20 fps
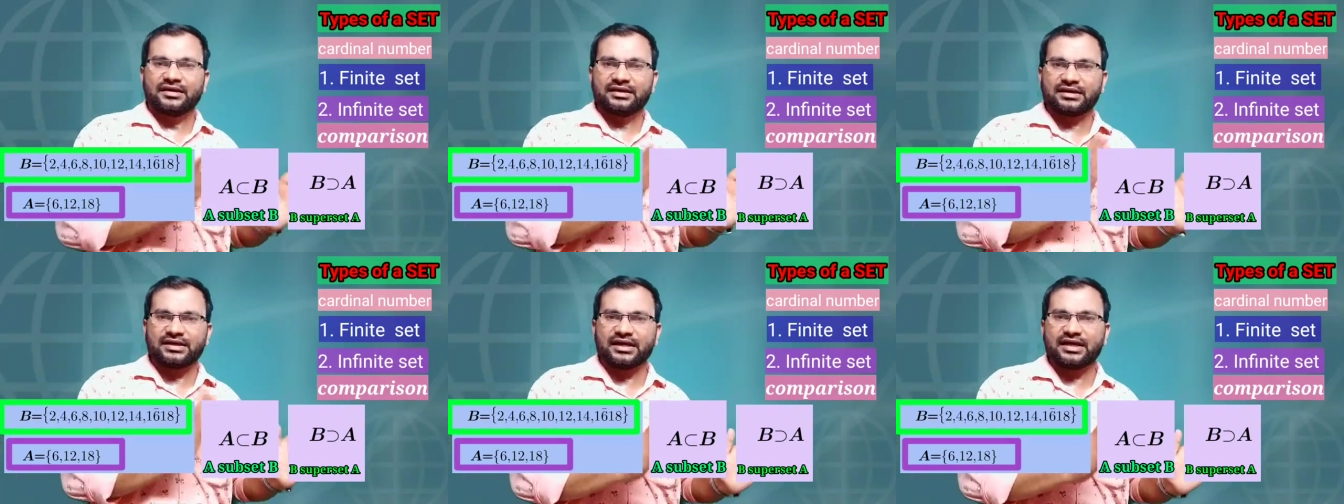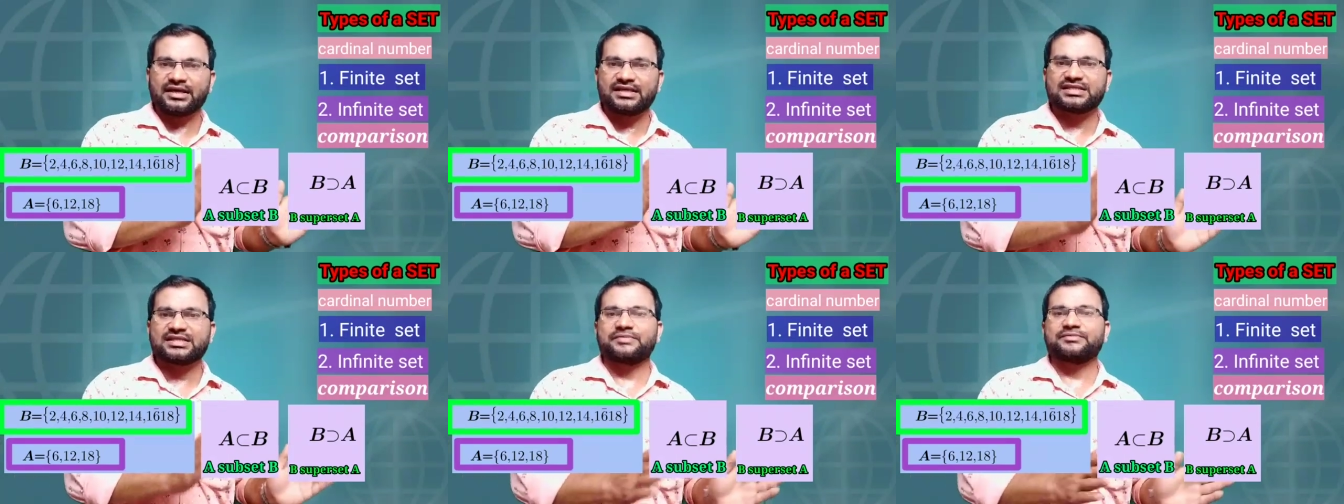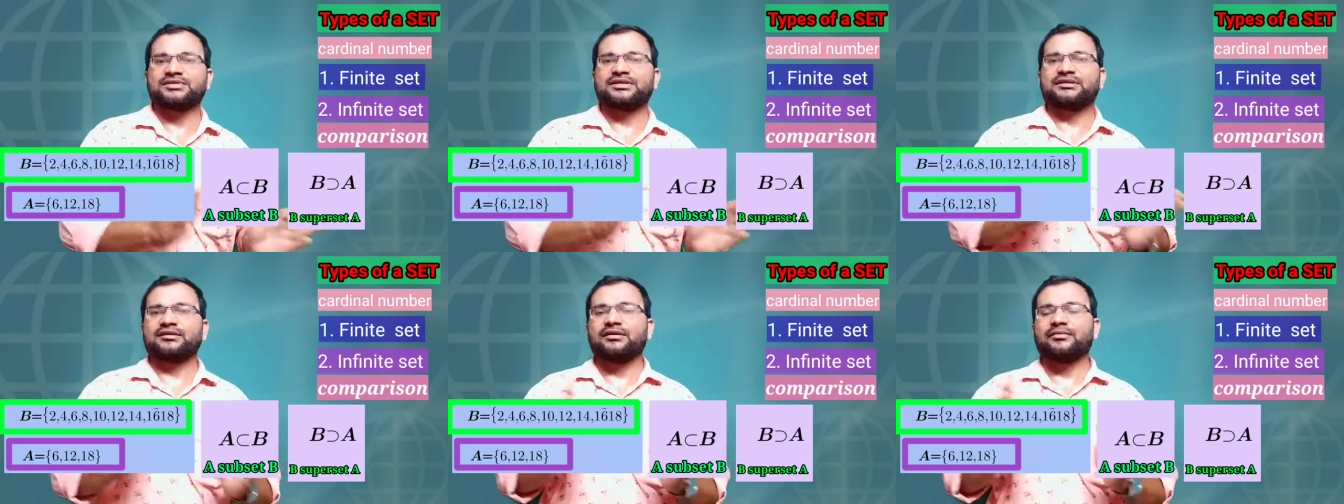is
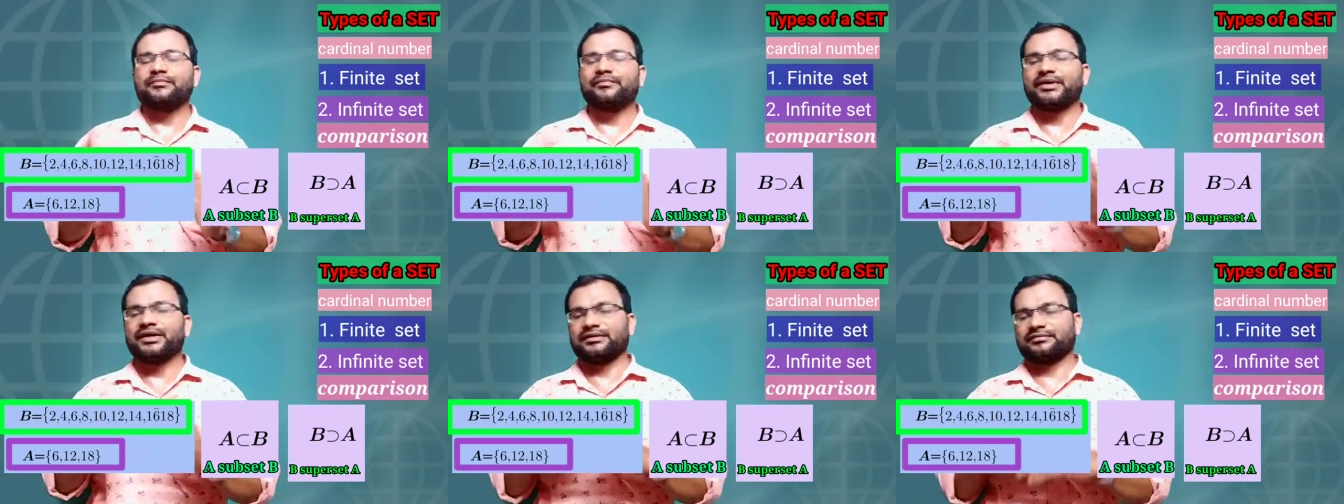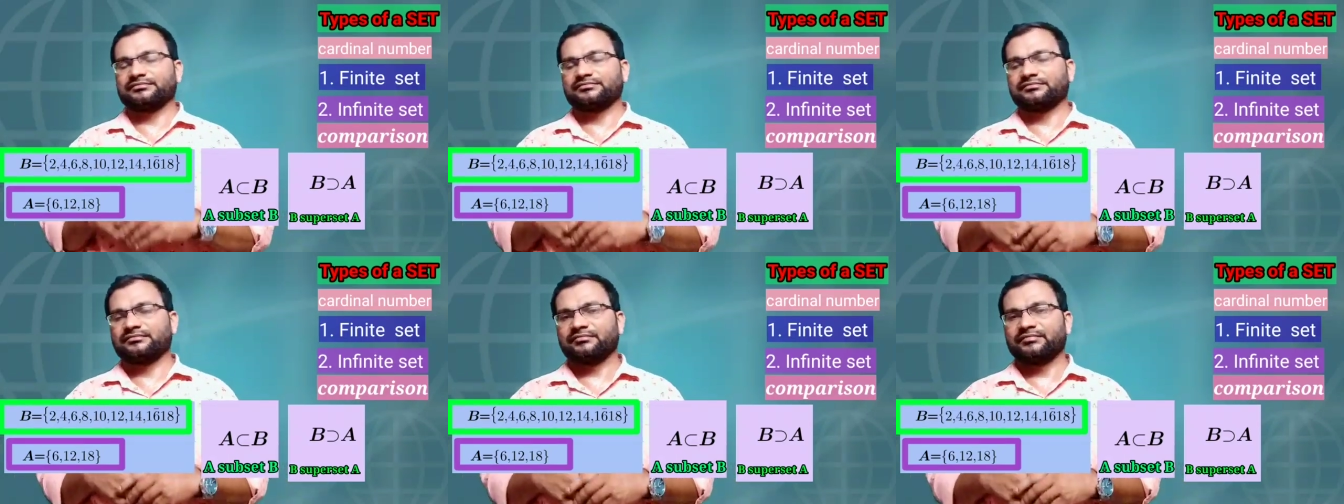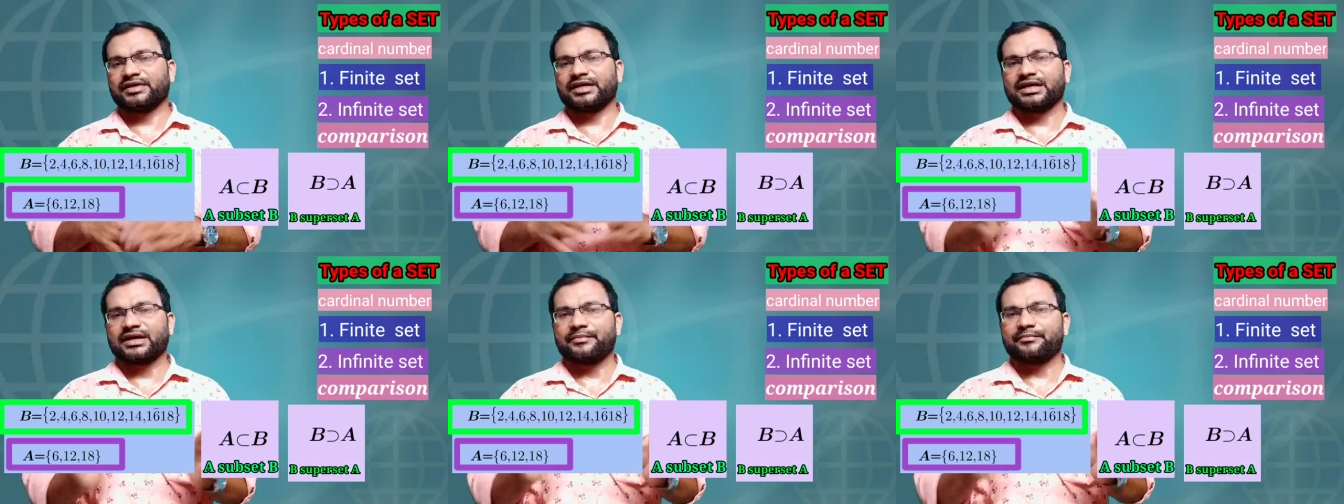subset of B
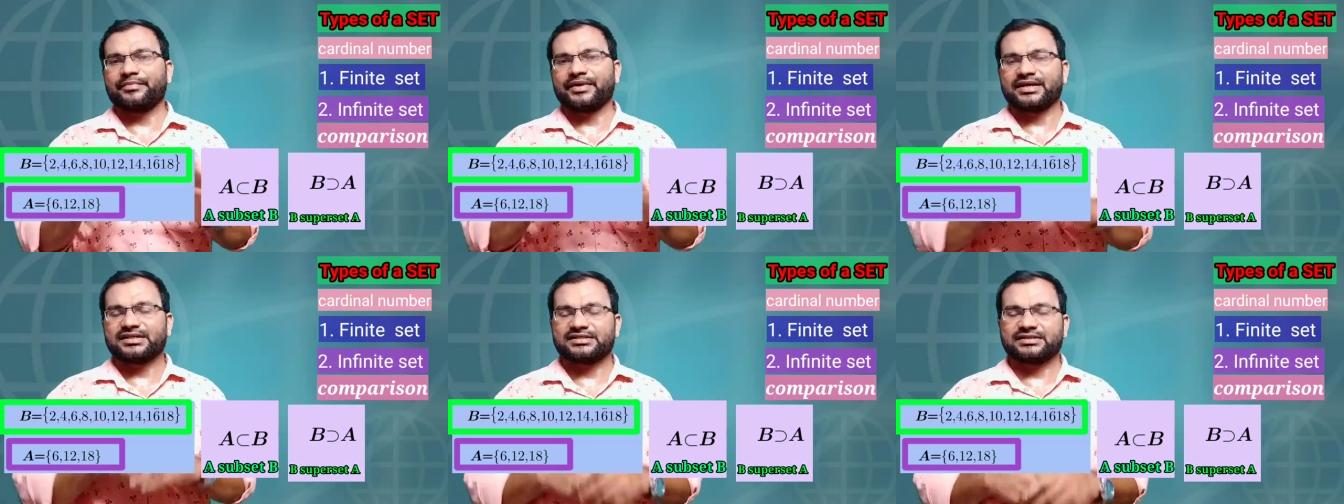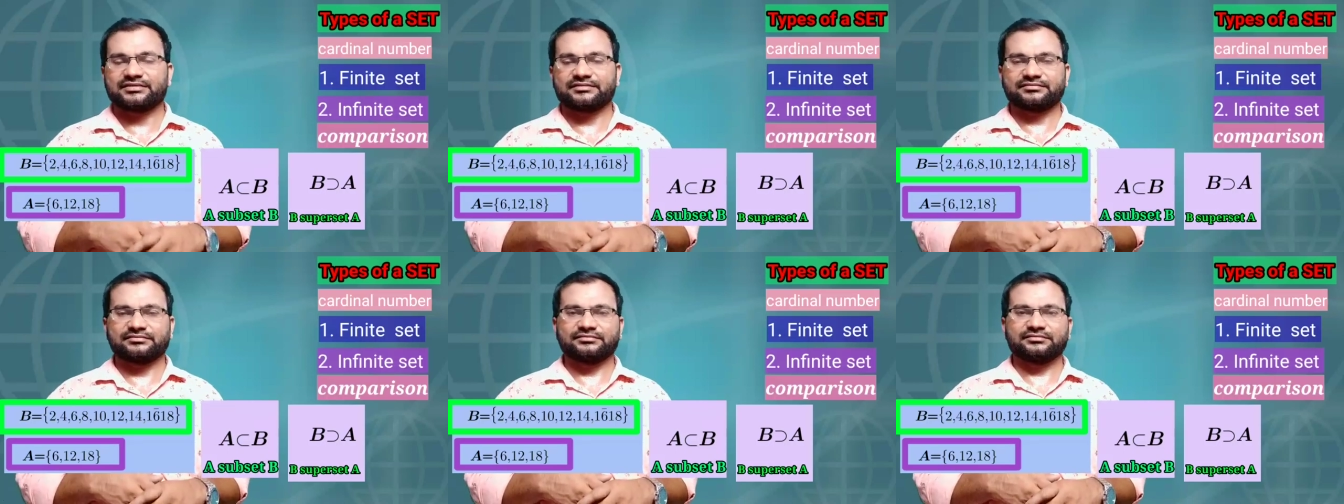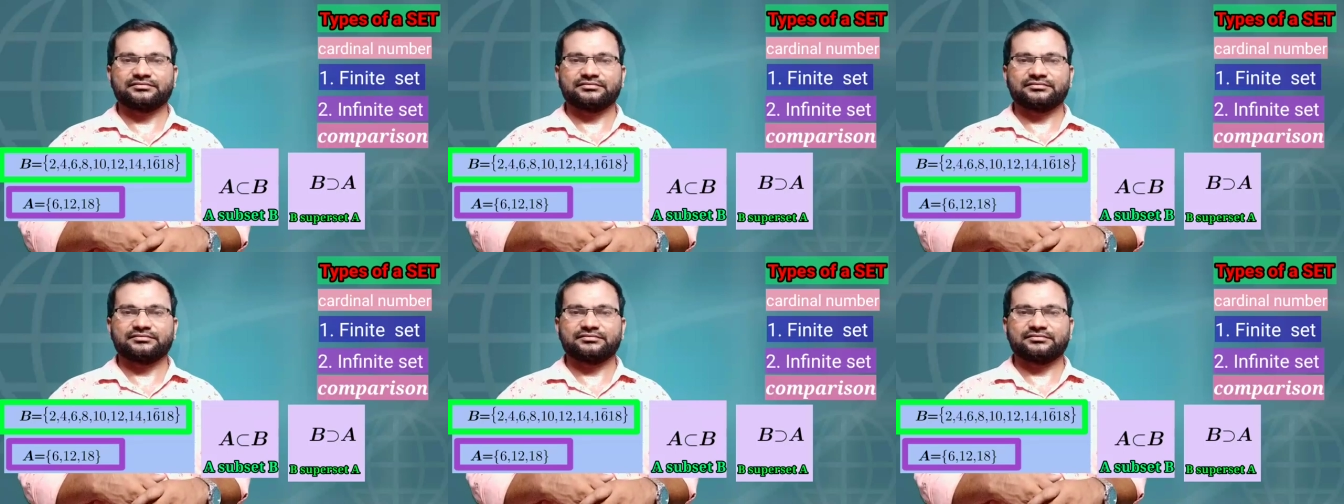by comparison.